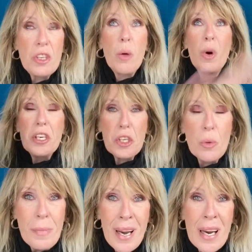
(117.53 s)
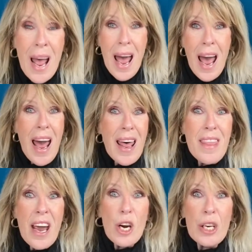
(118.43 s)
They win $2 million
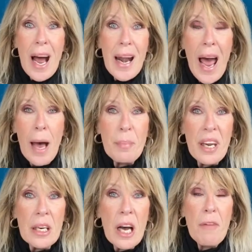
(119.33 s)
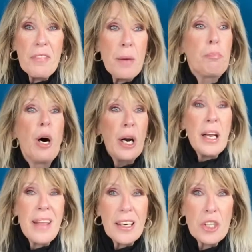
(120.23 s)
and they're not happy enough. They put
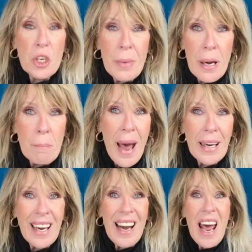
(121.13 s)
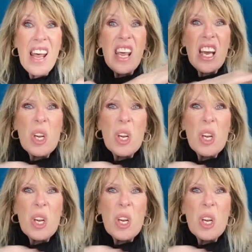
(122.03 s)
in that $2 million back again and they